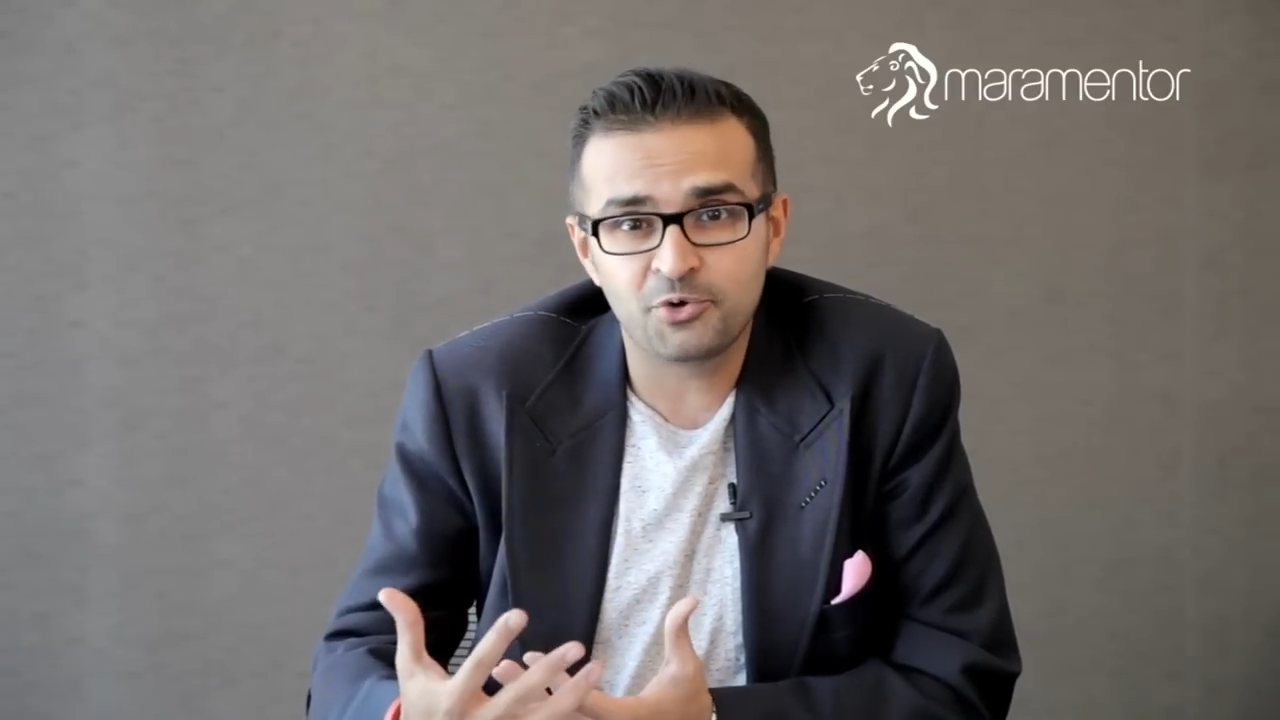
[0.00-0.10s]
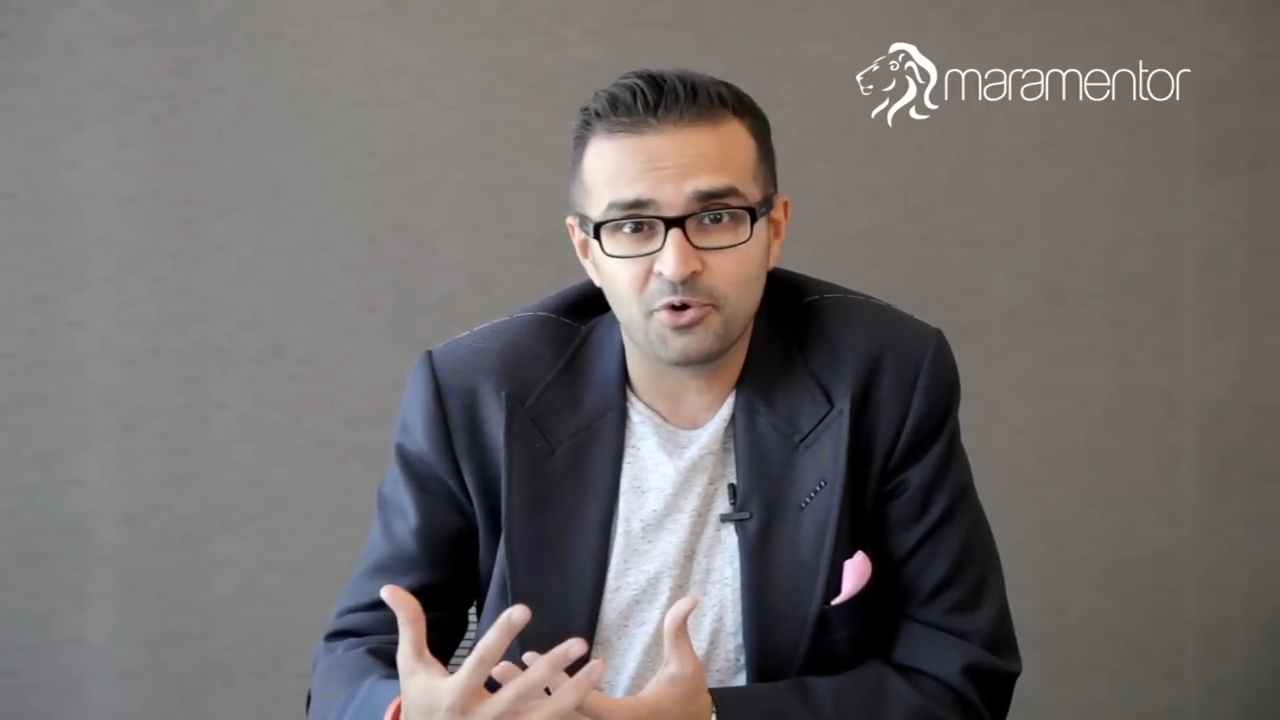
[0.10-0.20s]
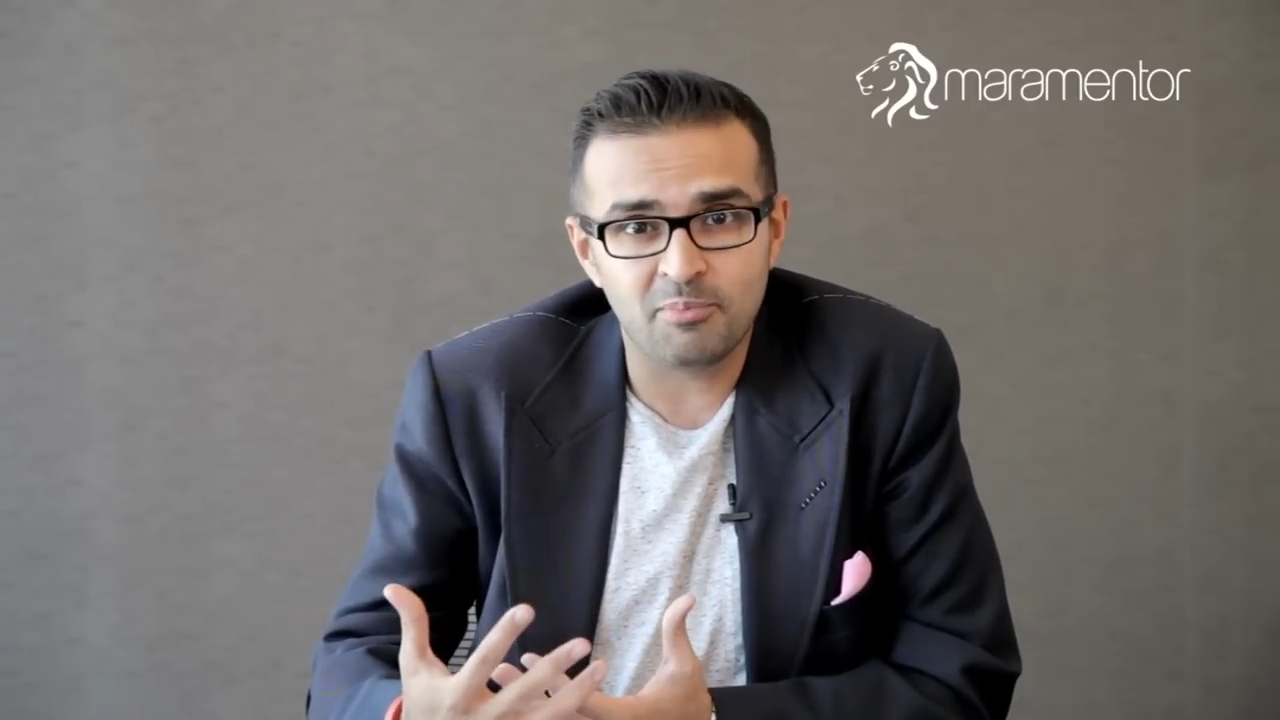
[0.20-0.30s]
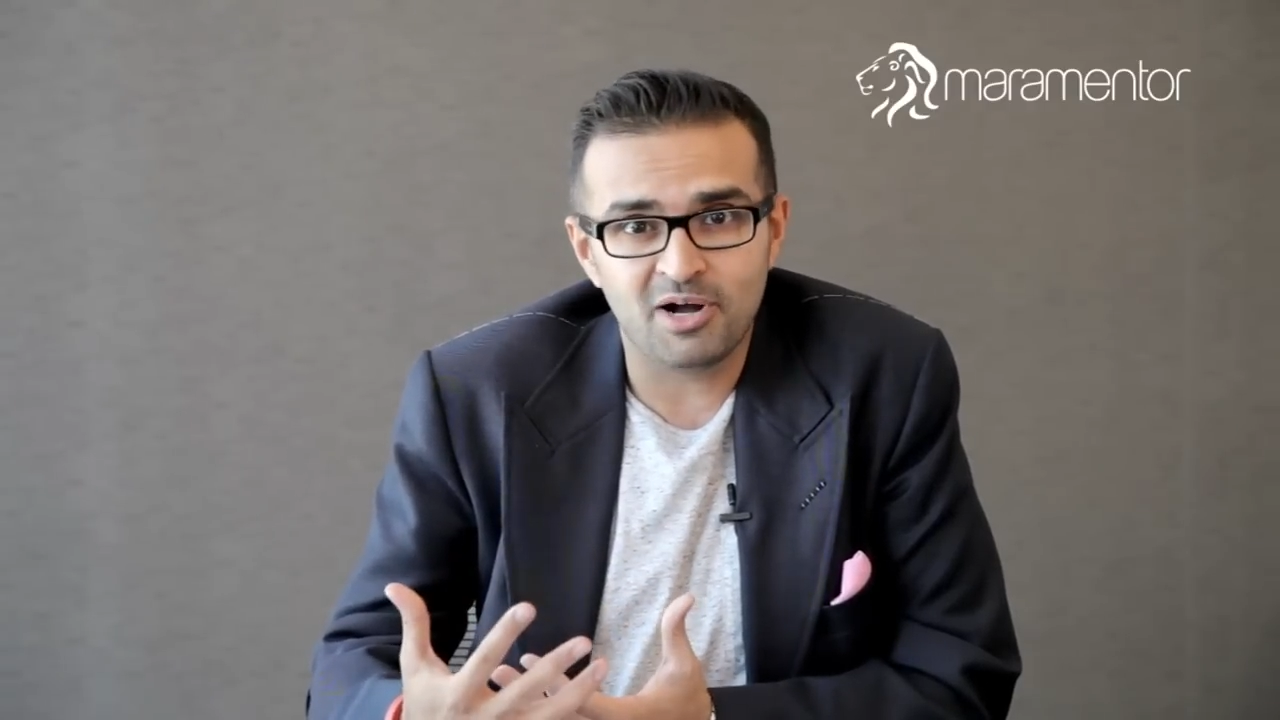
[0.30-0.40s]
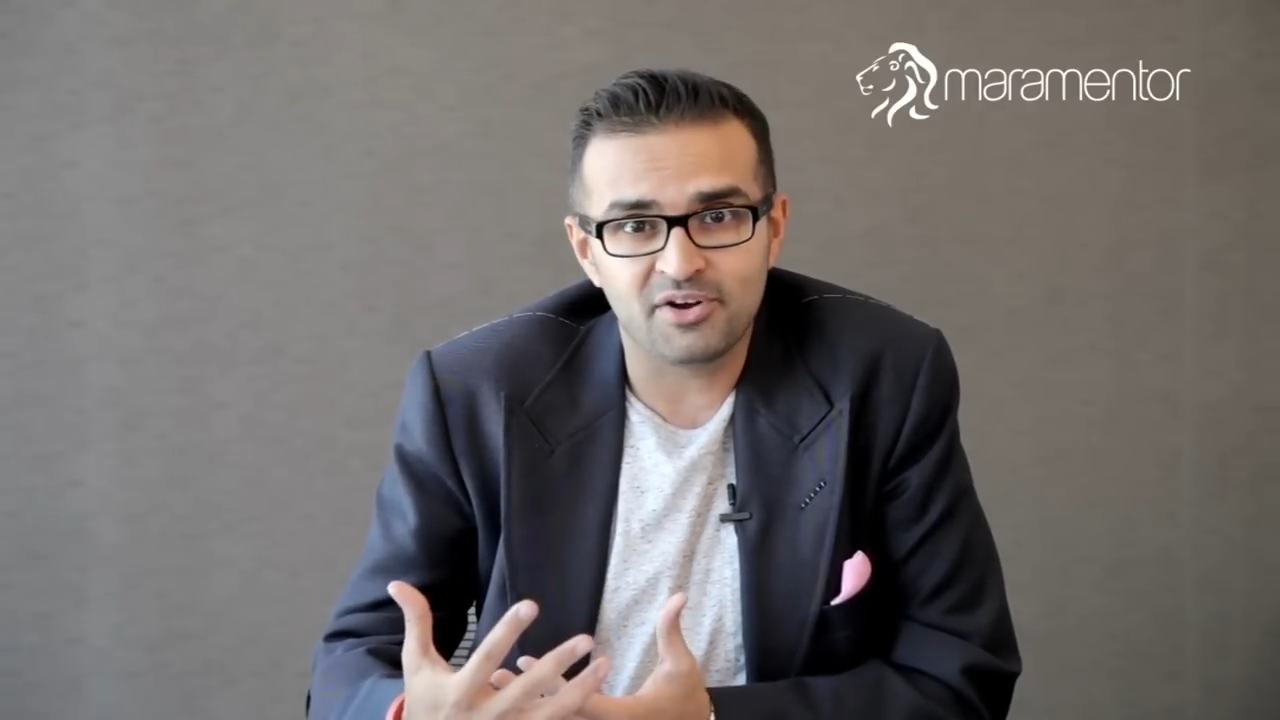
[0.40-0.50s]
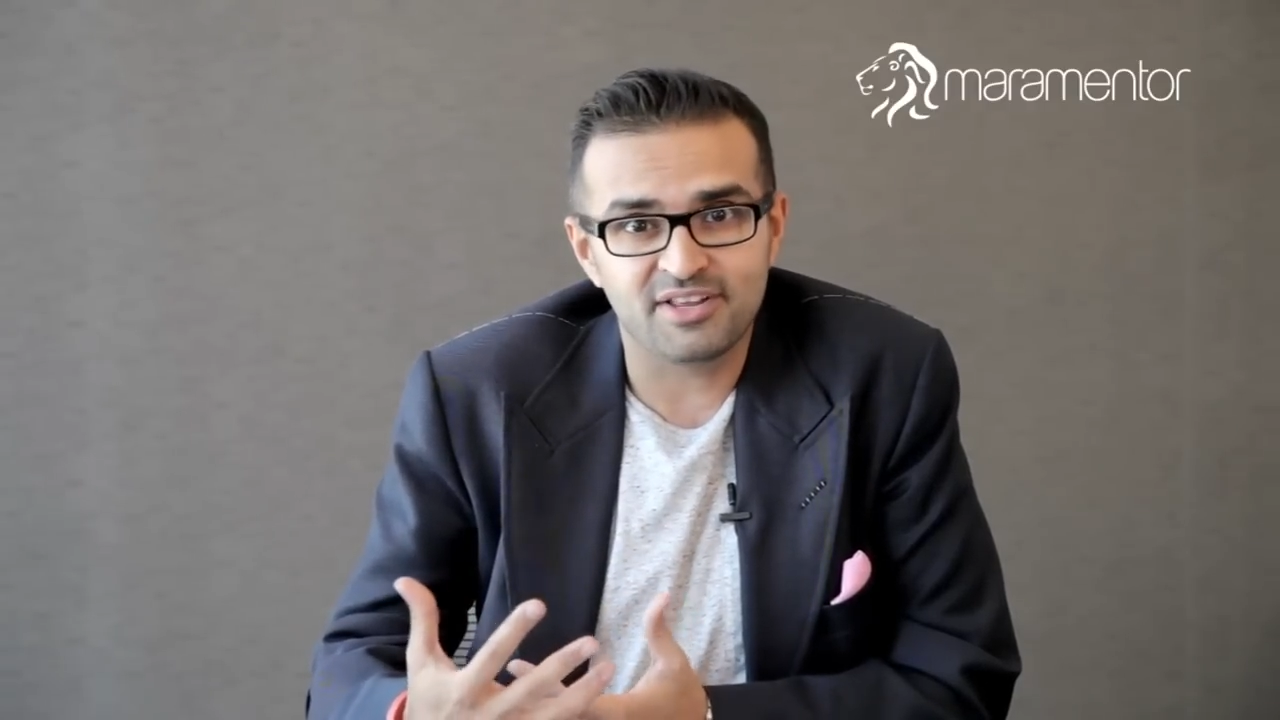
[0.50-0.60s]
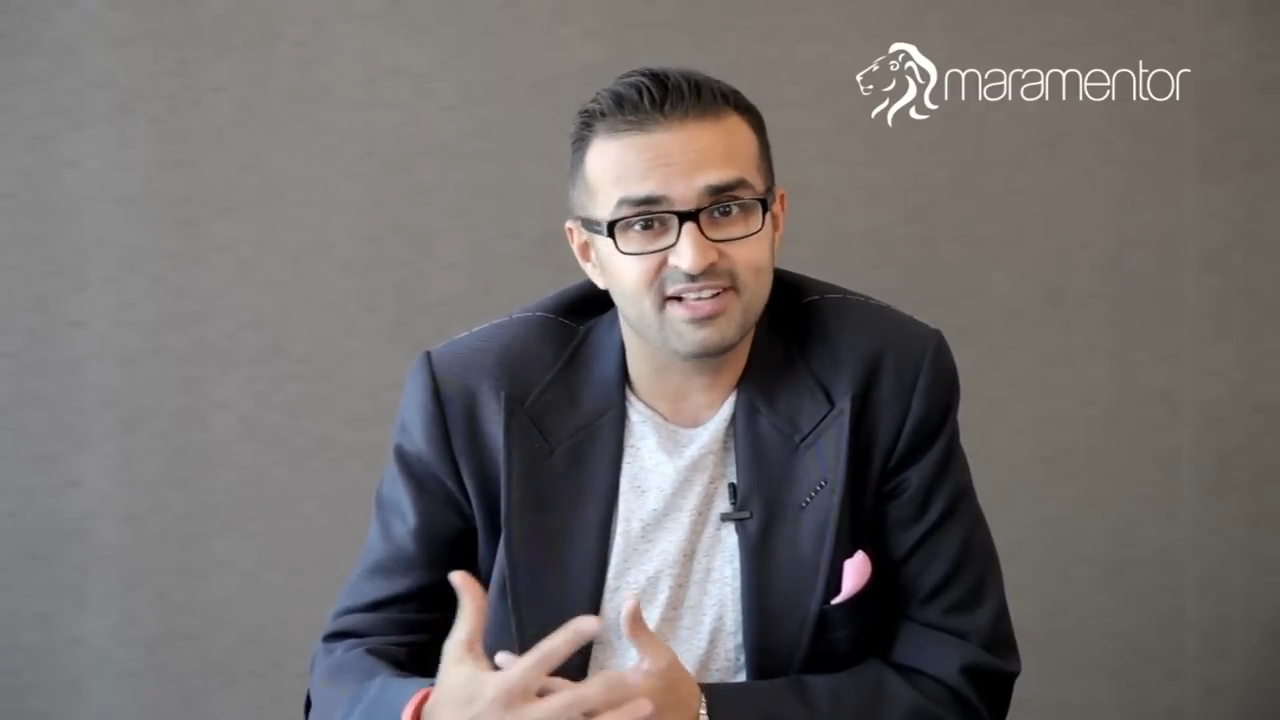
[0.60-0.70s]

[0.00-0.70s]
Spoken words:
go about it